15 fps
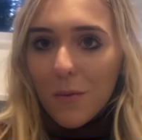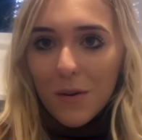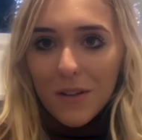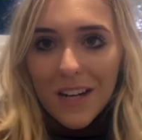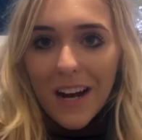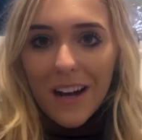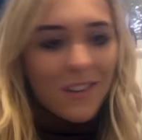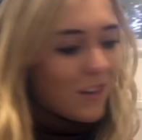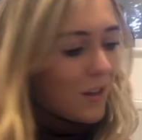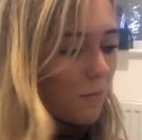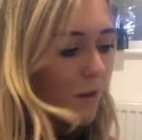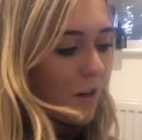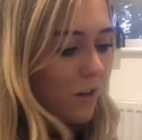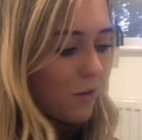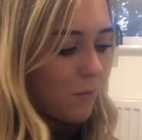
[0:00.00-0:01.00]
It wasn't actually a
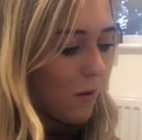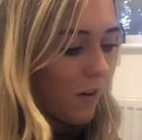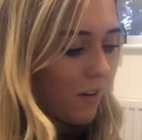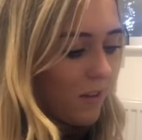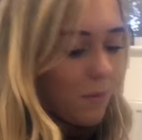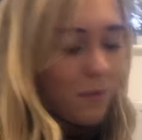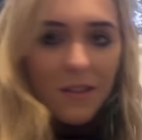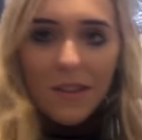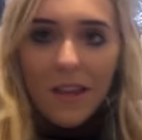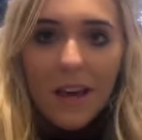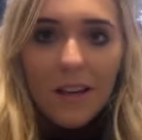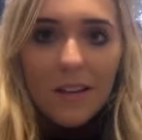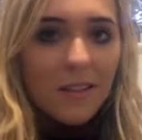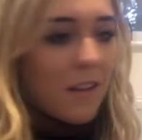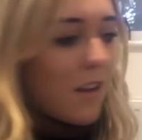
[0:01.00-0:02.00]
Birchbox, it was
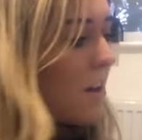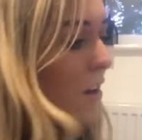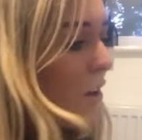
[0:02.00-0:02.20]
this,